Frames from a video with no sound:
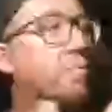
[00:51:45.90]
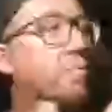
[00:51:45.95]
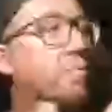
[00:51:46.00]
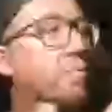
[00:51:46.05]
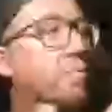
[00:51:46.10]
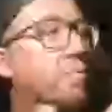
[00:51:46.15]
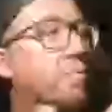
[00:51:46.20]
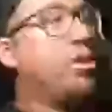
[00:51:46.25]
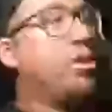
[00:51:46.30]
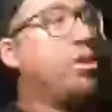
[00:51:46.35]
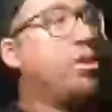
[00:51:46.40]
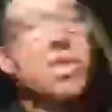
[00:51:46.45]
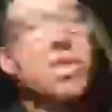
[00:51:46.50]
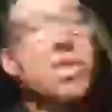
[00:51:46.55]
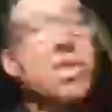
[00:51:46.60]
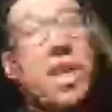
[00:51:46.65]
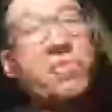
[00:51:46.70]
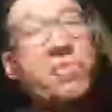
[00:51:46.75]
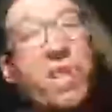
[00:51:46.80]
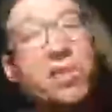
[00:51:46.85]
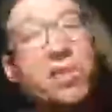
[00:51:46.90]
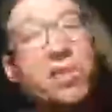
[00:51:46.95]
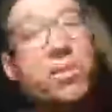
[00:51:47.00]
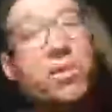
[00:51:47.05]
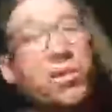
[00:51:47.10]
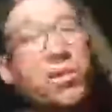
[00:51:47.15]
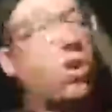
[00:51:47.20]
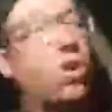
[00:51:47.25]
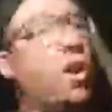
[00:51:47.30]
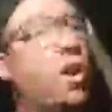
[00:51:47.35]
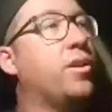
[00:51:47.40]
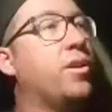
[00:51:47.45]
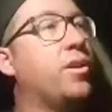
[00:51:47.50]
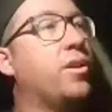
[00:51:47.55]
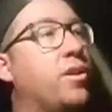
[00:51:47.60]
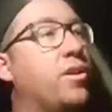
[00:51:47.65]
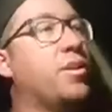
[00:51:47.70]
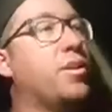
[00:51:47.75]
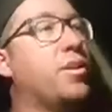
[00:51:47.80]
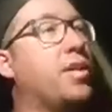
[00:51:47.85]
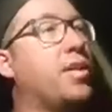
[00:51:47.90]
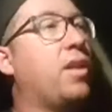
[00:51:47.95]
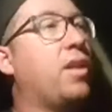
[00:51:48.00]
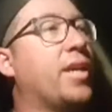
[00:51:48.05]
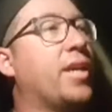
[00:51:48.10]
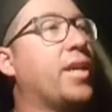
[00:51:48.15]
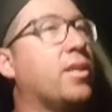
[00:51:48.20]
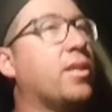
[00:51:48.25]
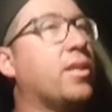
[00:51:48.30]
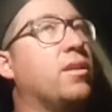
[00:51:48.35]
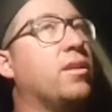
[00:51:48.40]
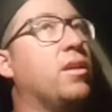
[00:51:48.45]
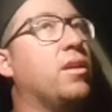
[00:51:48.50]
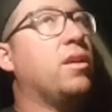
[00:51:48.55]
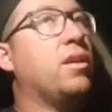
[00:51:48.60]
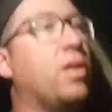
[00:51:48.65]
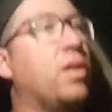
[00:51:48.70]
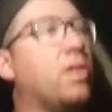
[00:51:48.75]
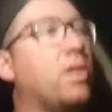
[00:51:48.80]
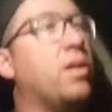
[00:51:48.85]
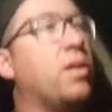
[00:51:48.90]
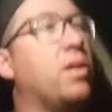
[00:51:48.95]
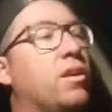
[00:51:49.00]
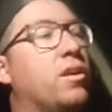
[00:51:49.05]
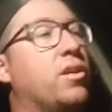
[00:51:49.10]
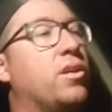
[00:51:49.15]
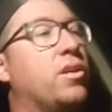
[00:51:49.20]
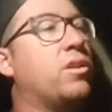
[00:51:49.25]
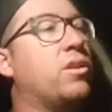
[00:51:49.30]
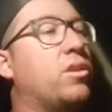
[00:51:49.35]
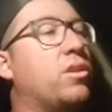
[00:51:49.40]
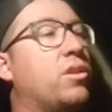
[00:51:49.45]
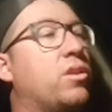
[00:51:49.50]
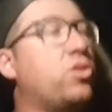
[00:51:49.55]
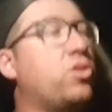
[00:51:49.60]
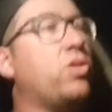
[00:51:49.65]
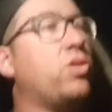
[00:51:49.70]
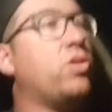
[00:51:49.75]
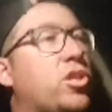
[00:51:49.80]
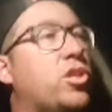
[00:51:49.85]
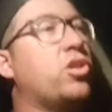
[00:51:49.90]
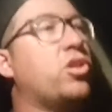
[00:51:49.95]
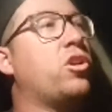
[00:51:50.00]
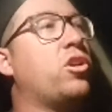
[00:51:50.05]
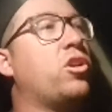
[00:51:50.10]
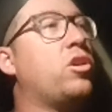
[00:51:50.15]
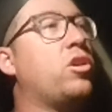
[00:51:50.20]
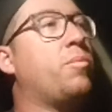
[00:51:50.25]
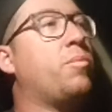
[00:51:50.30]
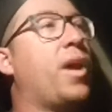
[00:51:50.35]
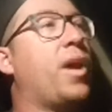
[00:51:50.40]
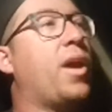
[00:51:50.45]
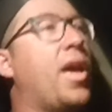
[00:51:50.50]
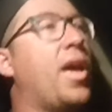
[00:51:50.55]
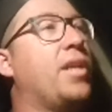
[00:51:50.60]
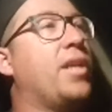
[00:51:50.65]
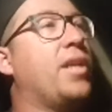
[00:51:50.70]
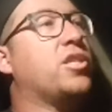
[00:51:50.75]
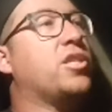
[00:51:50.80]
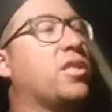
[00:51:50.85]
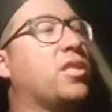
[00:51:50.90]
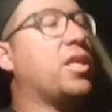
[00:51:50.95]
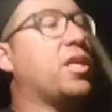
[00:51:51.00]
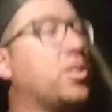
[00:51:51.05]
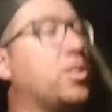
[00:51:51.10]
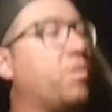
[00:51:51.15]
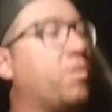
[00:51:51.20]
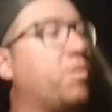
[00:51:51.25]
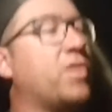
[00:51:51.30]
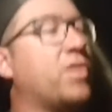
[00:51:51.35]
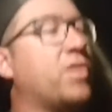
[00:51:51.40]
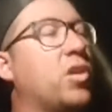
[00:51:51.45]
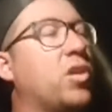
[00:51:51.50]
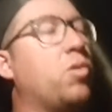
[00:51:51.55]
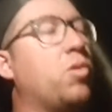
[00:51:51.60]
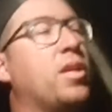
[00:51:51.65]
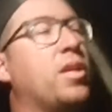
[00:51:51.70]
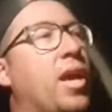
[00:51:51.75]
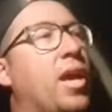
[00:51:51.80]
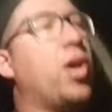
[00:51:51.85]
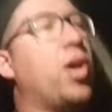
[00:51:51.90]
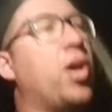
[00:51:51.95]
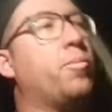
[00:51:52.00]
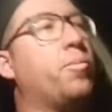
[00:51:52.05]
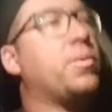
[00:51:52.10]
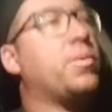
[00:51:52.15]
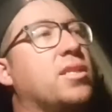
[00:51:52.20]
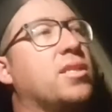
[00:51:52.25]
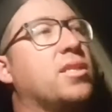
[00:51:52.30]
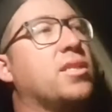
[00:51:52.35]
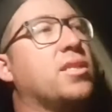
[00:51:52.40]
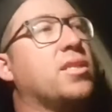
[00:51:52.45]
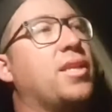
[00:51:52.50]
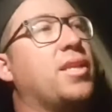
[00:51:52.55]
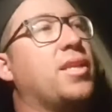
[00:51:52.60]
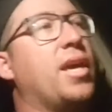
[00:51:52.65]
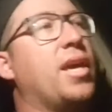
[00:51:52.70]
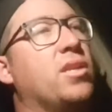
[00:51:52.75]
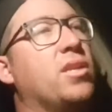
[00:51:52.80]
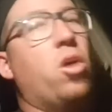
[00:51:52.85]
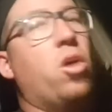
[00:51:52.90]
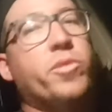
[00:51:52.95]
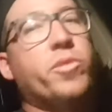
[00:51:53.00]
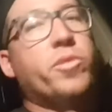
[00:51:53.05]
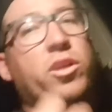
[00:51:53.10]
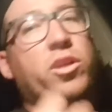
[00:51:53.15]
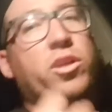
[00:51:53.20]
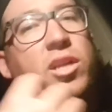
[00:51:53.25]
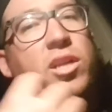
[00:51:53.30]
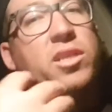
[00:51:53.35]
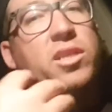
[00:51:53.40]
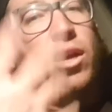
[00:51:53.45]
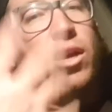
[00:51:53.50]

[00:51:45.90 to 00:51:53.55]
you know, we just have such a good time. You know what I mean? Like YouTube and just things we're doing are helping us get opportunities.